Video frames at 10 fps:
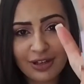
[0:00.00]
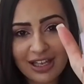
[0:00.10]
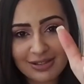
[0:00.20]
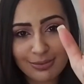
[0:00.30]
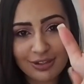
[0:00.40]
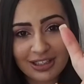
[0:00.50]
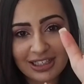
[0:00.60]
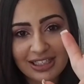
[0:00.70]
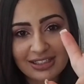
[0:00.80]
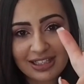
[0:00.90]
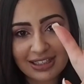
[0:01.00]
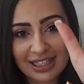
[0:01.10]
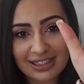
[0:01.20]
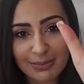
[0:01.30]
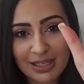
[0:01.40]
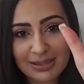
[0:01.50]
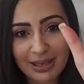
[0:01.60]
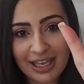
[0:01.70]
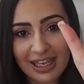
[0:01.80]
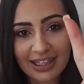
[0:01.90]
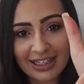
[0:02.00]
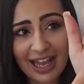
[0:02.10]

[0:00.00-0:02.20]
Look how small it is. Like, that's compared to my hand.